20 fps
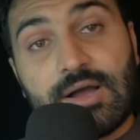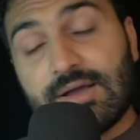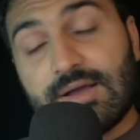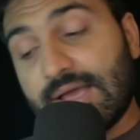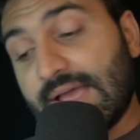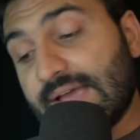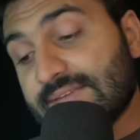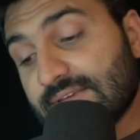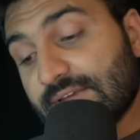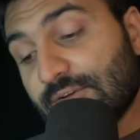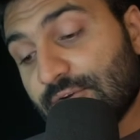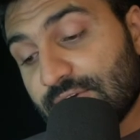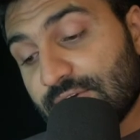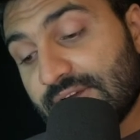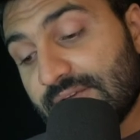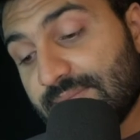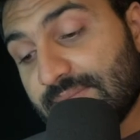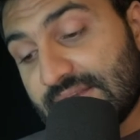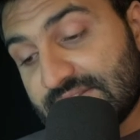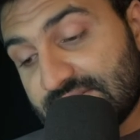As I
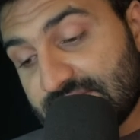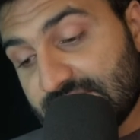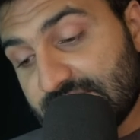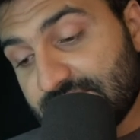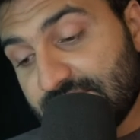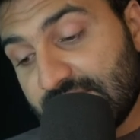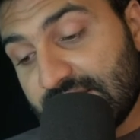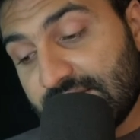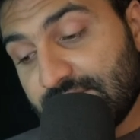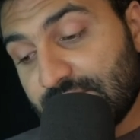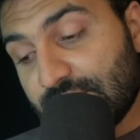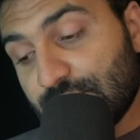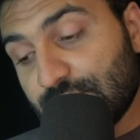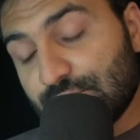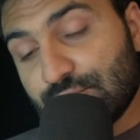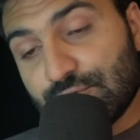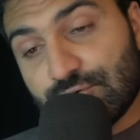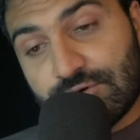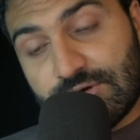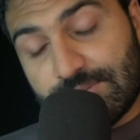already mentioned, whenever you
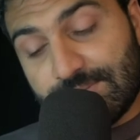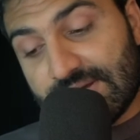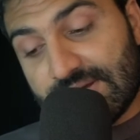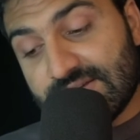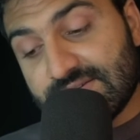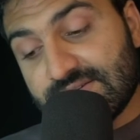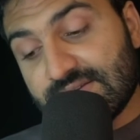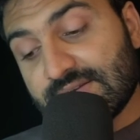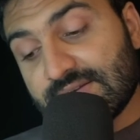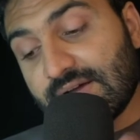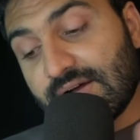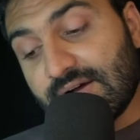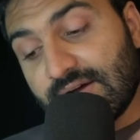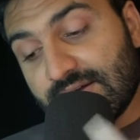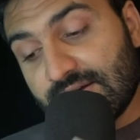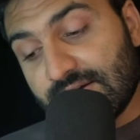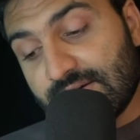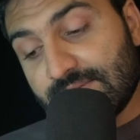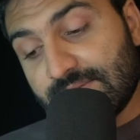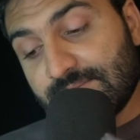do comparison
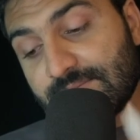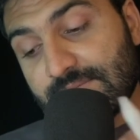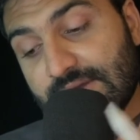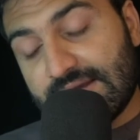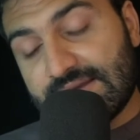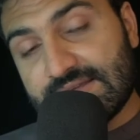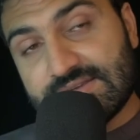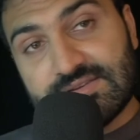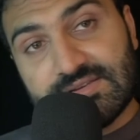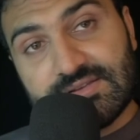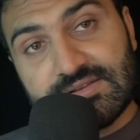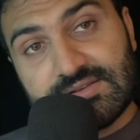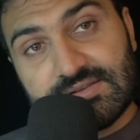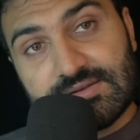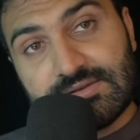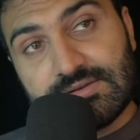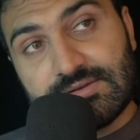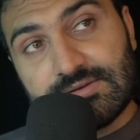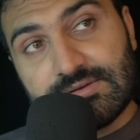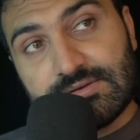or addition,
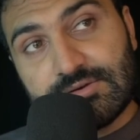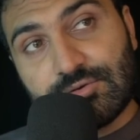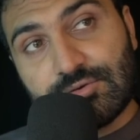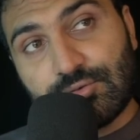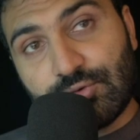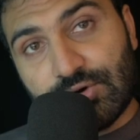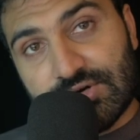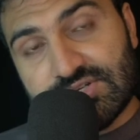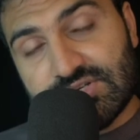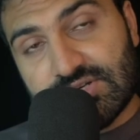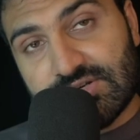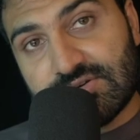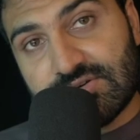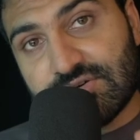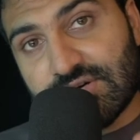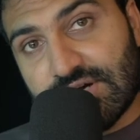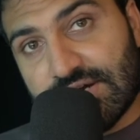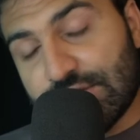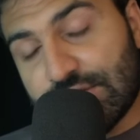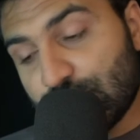coercion
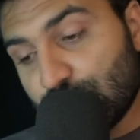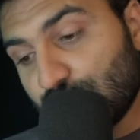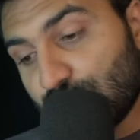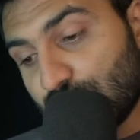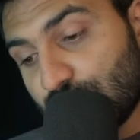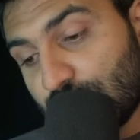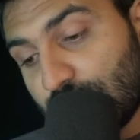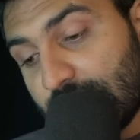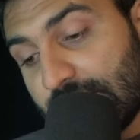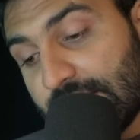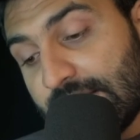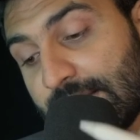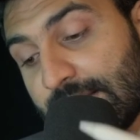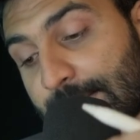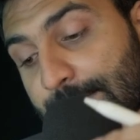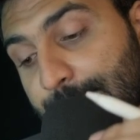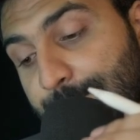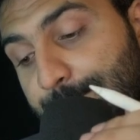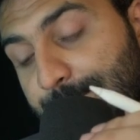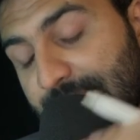try to
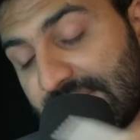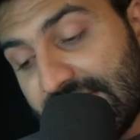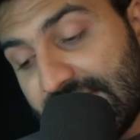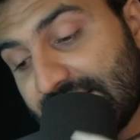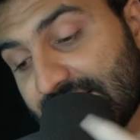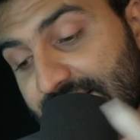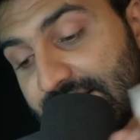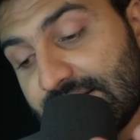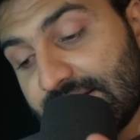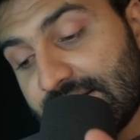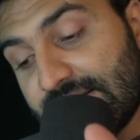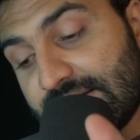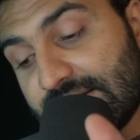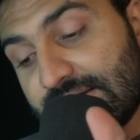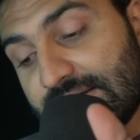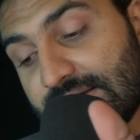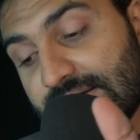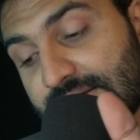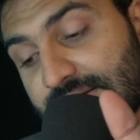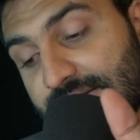make
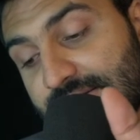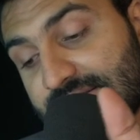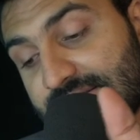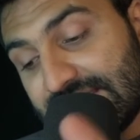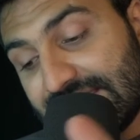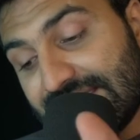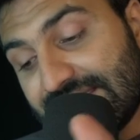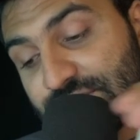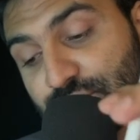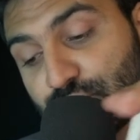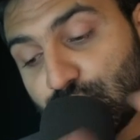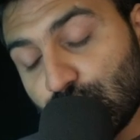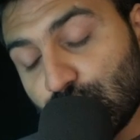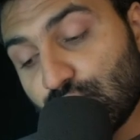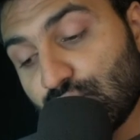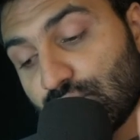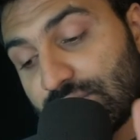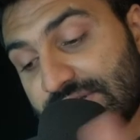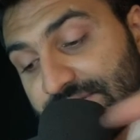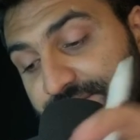these
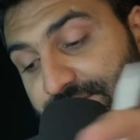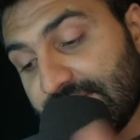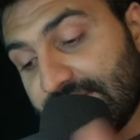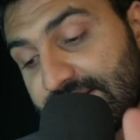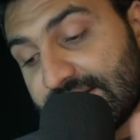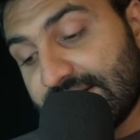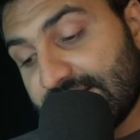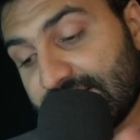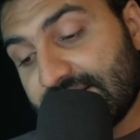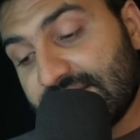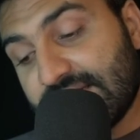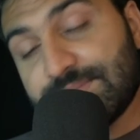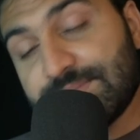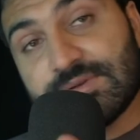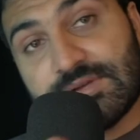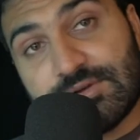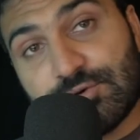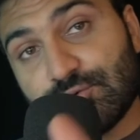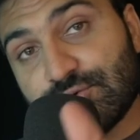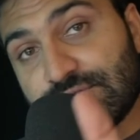two different data types
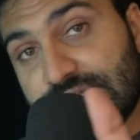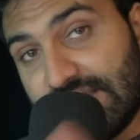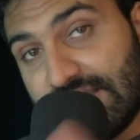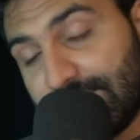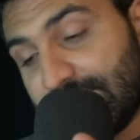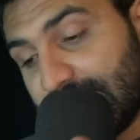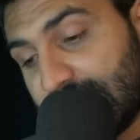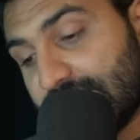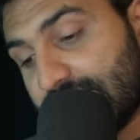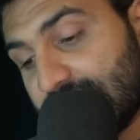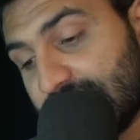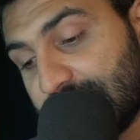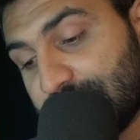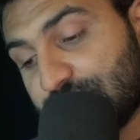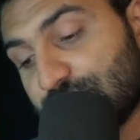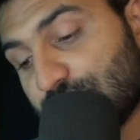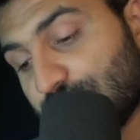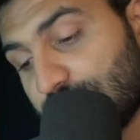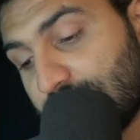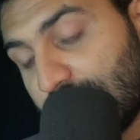into same data type.
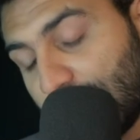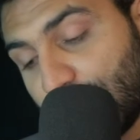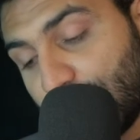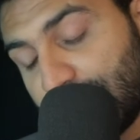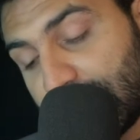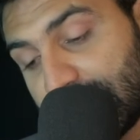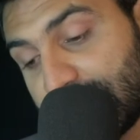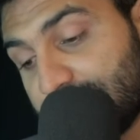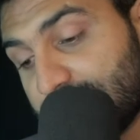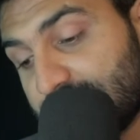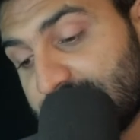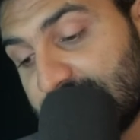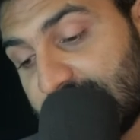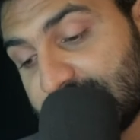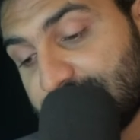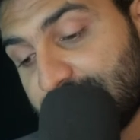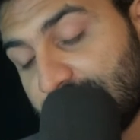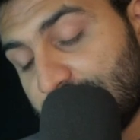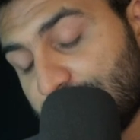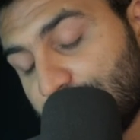So now what
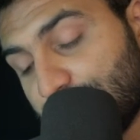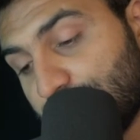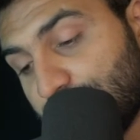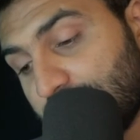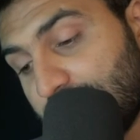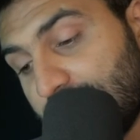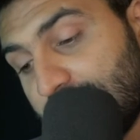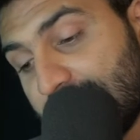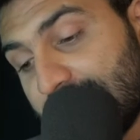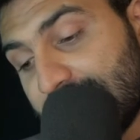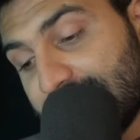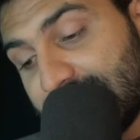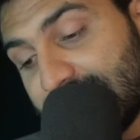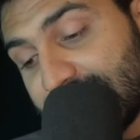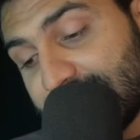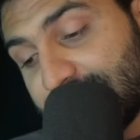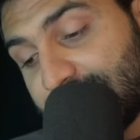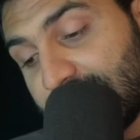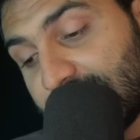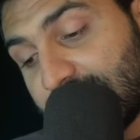JS will do?
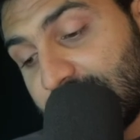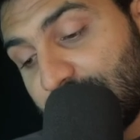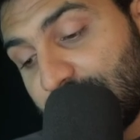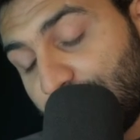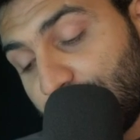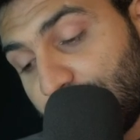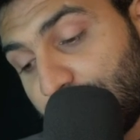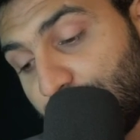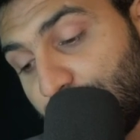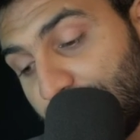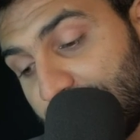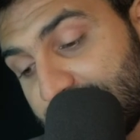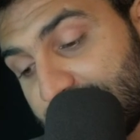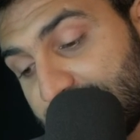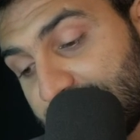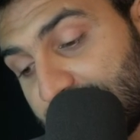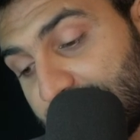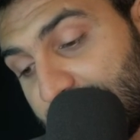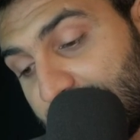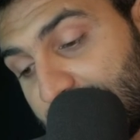JS will
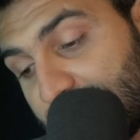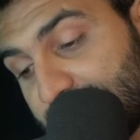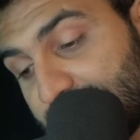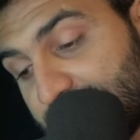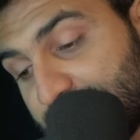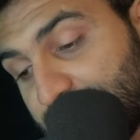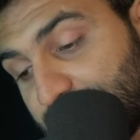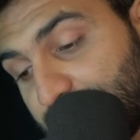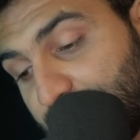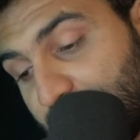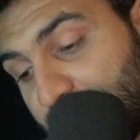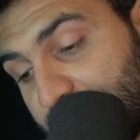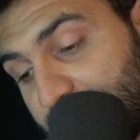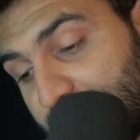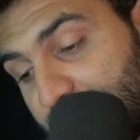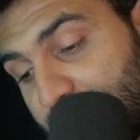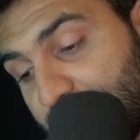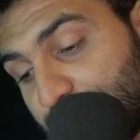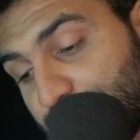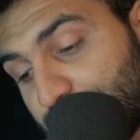coerce this one
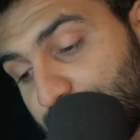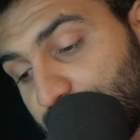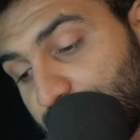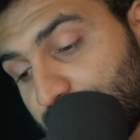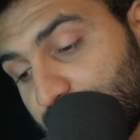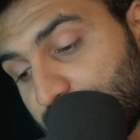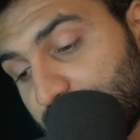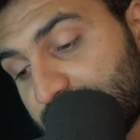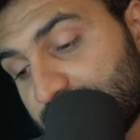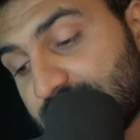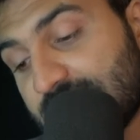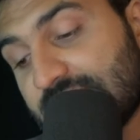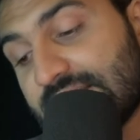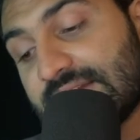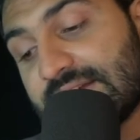into string